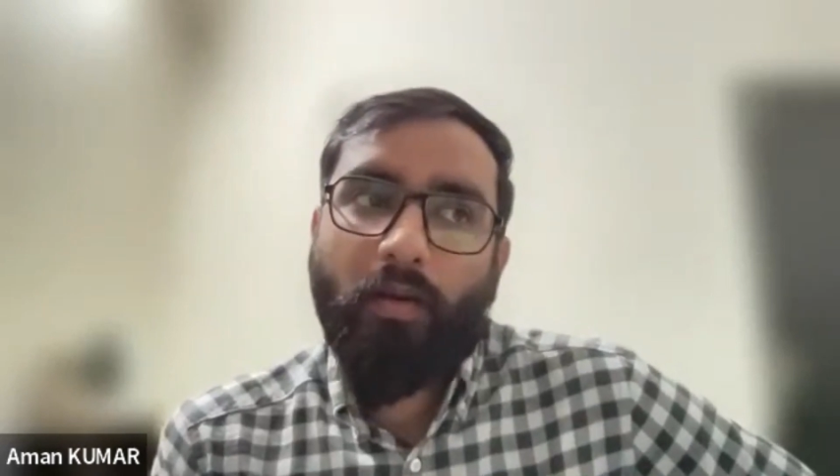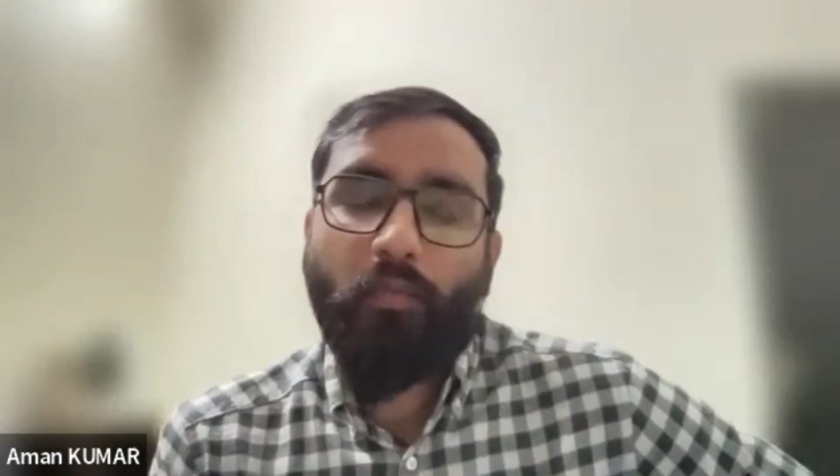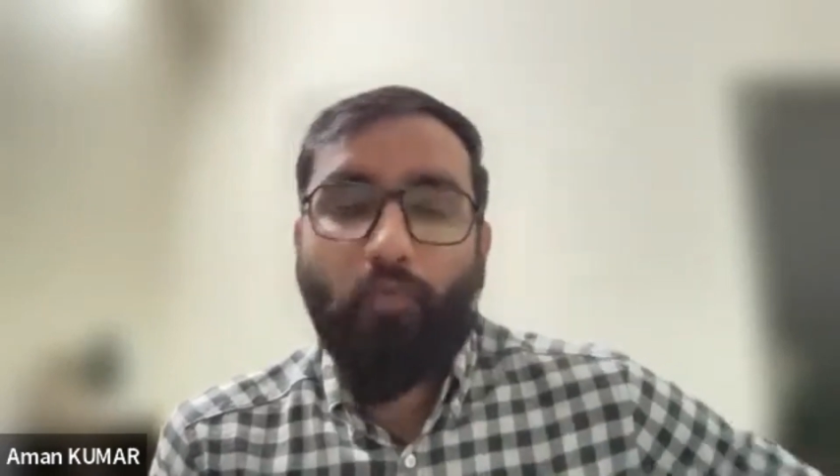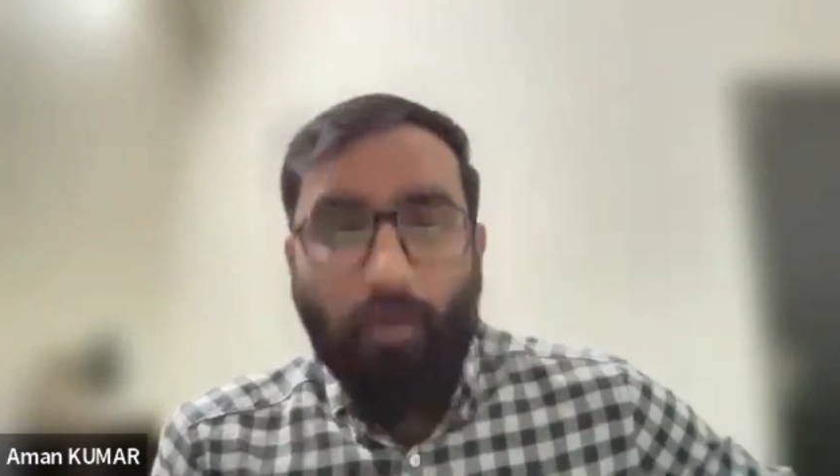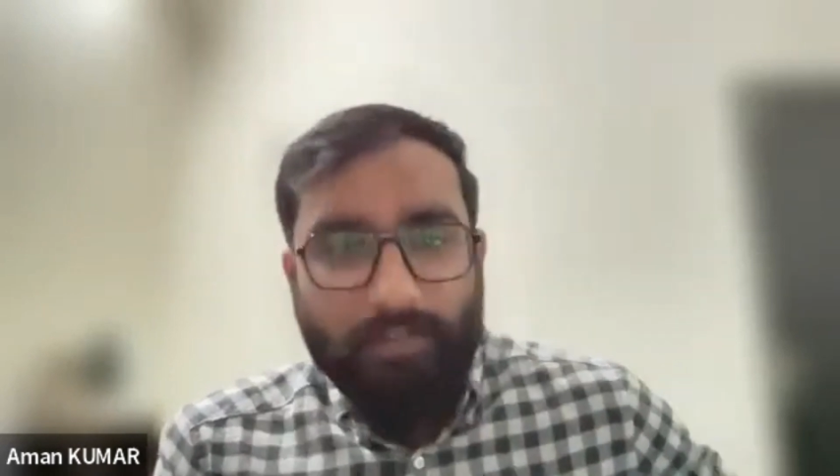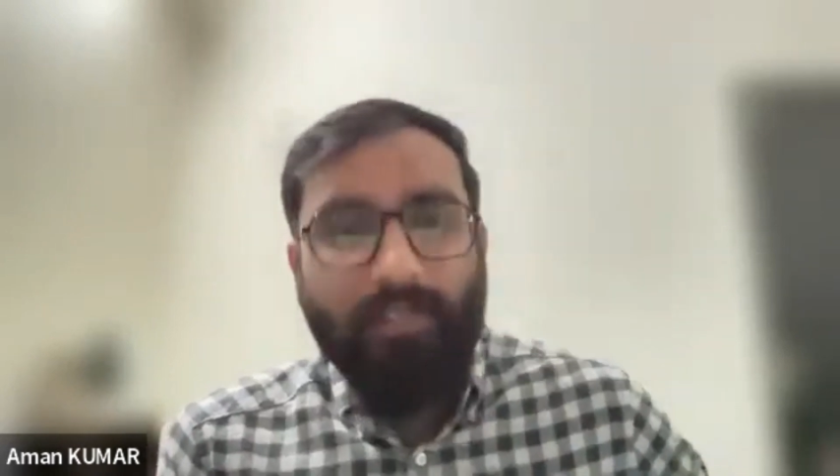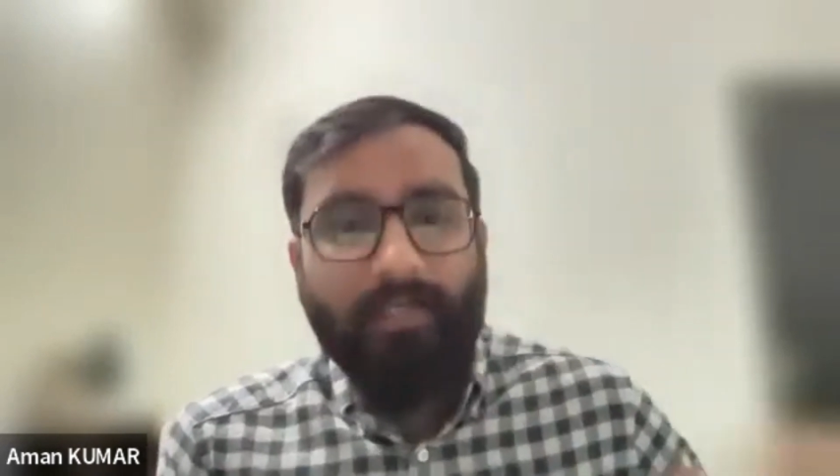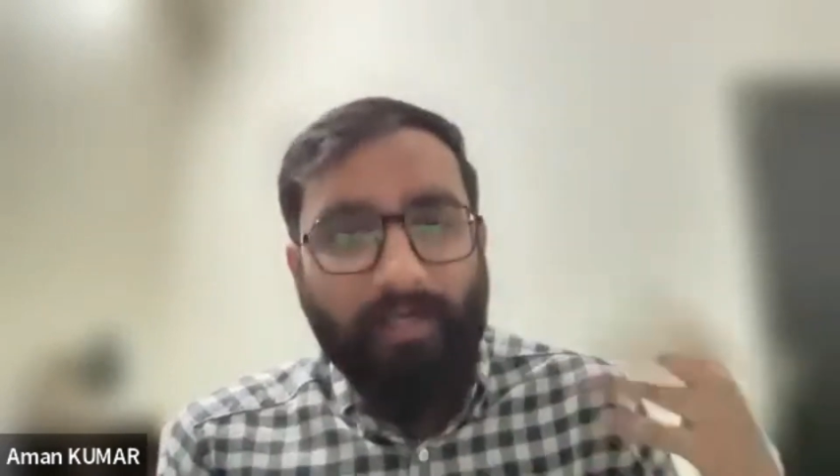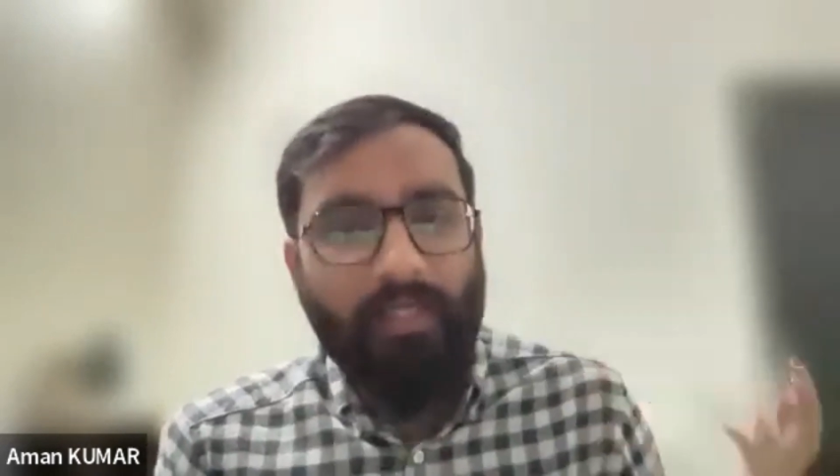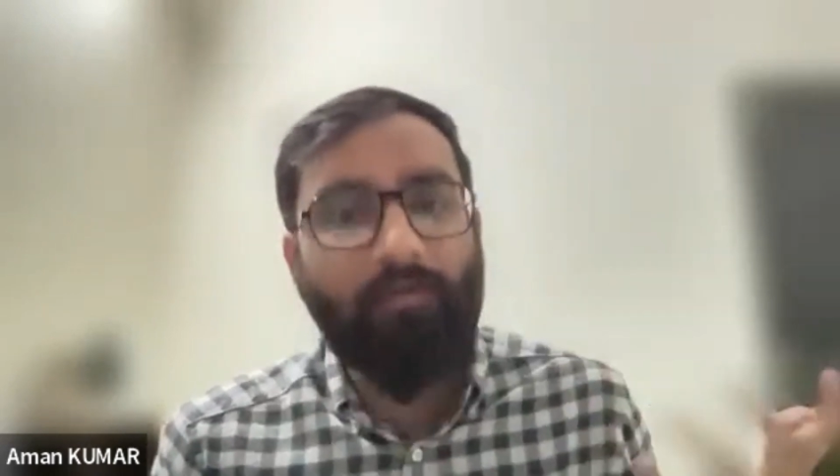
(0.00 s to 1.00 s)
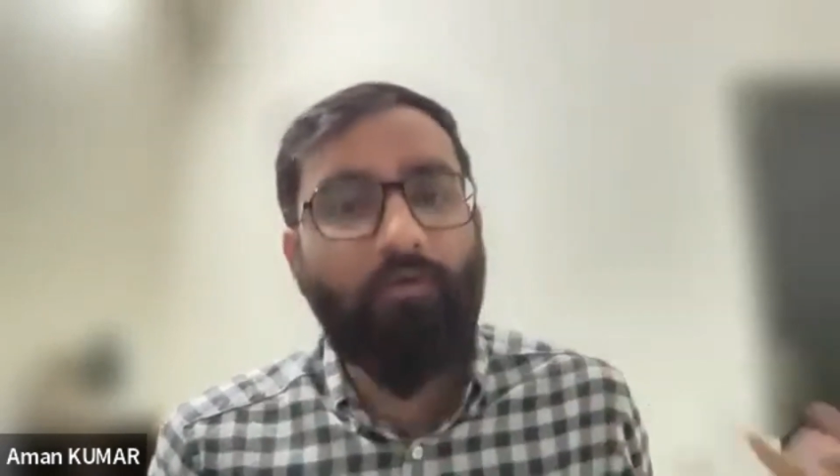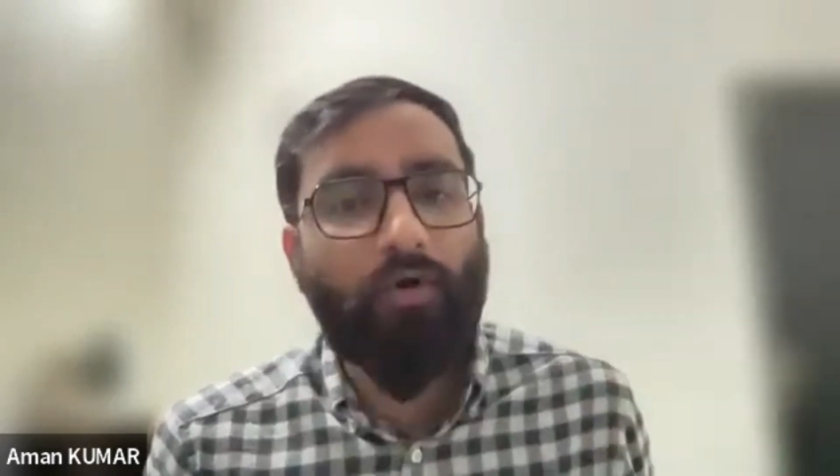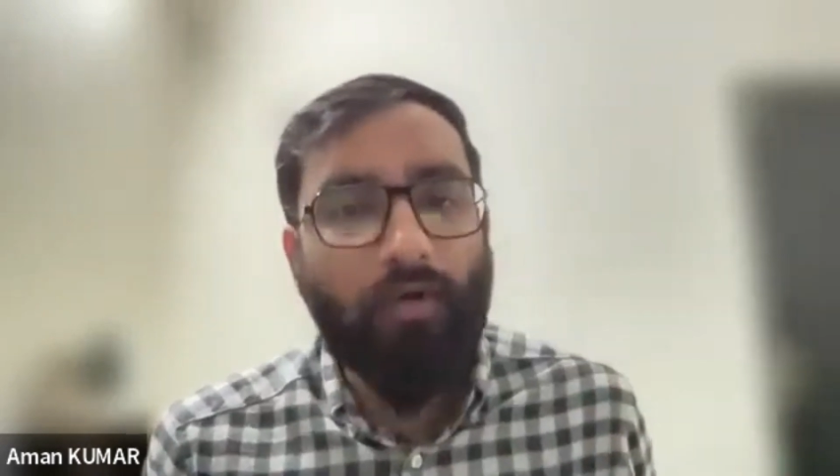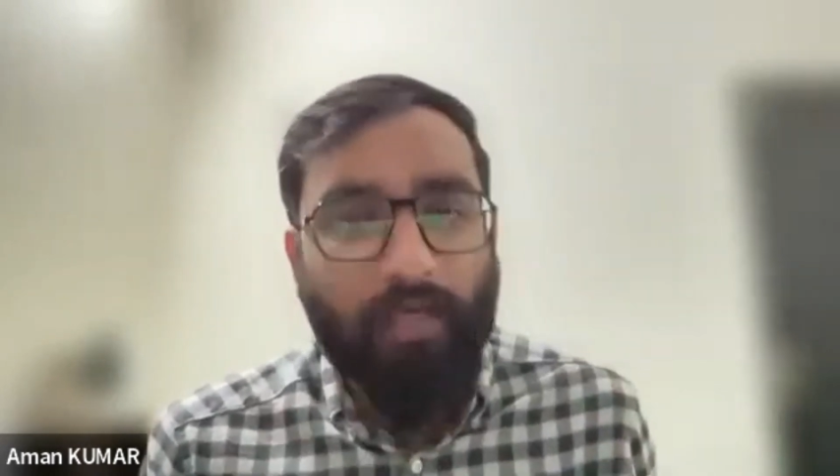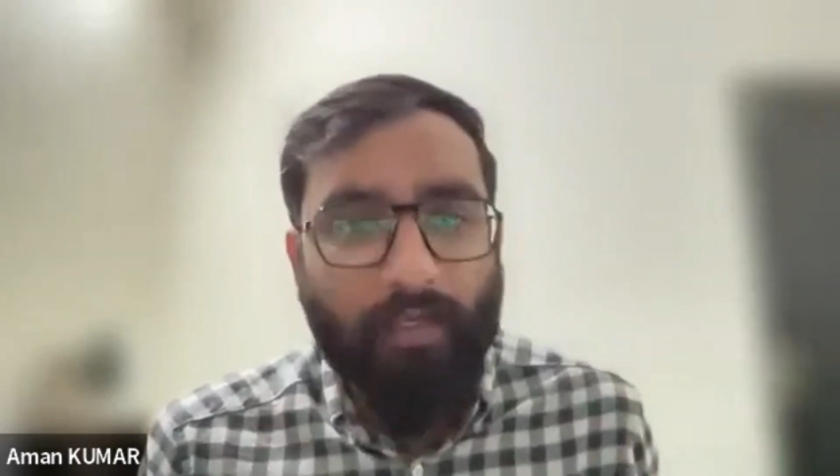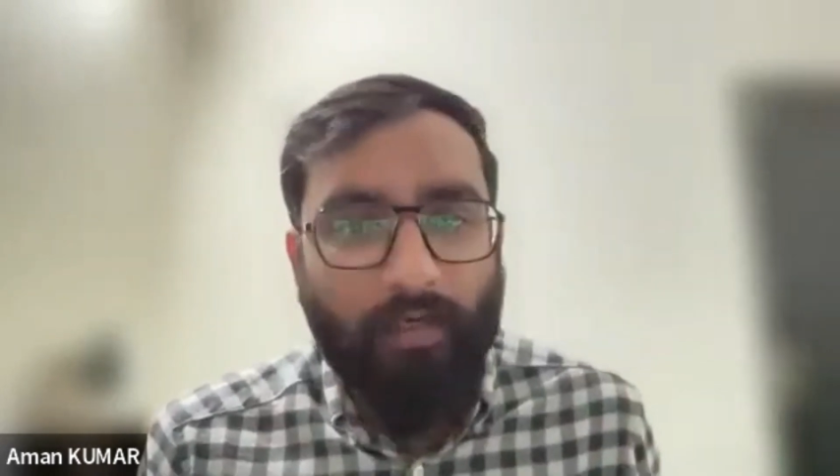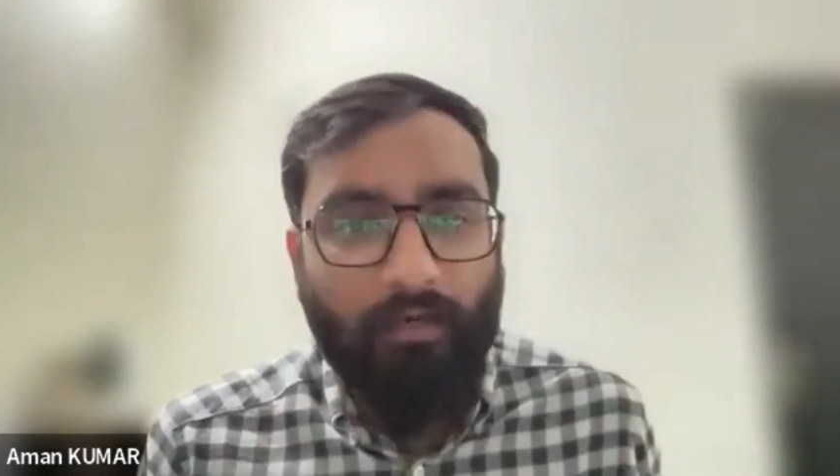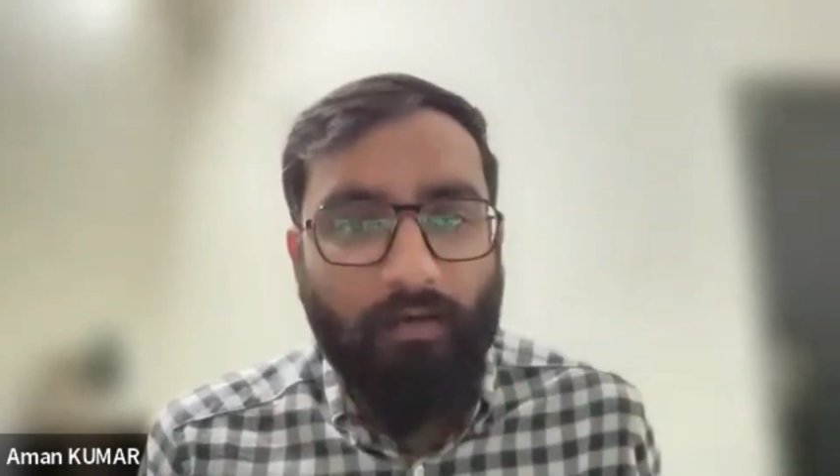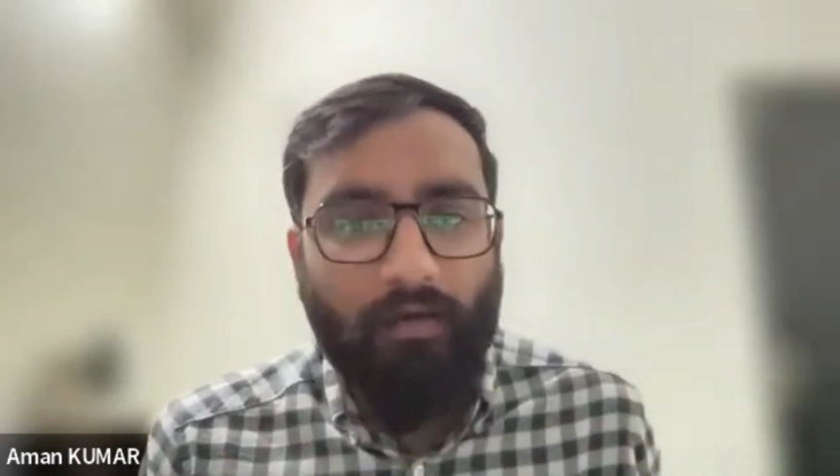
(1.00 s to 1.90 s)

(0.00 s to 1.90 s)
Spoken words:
was it really war on terror,